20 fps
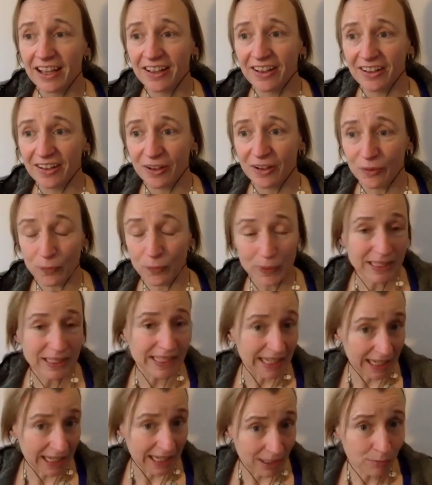uh, with
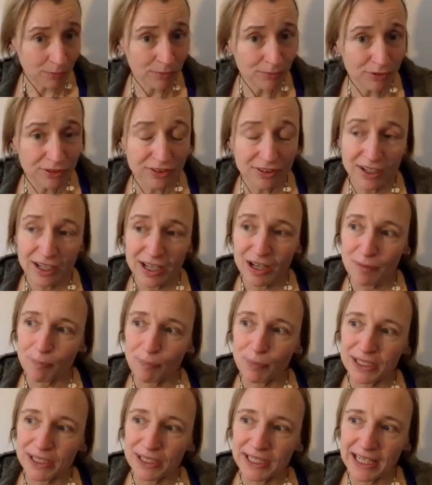games.
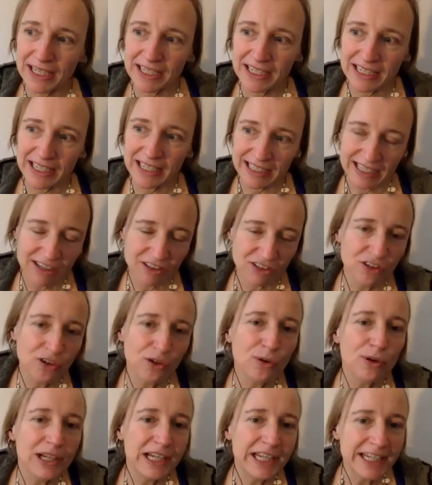But then there's
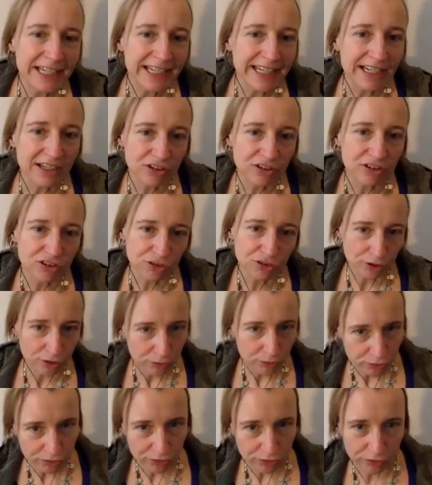no linear
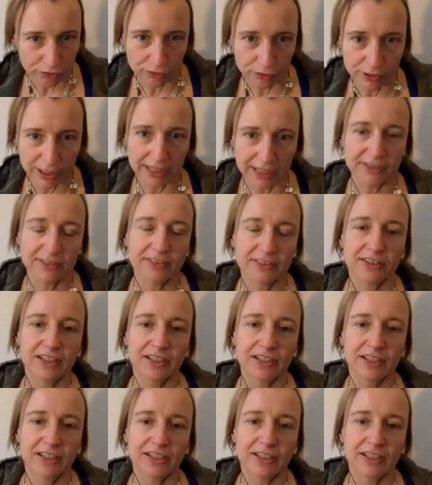solution to that.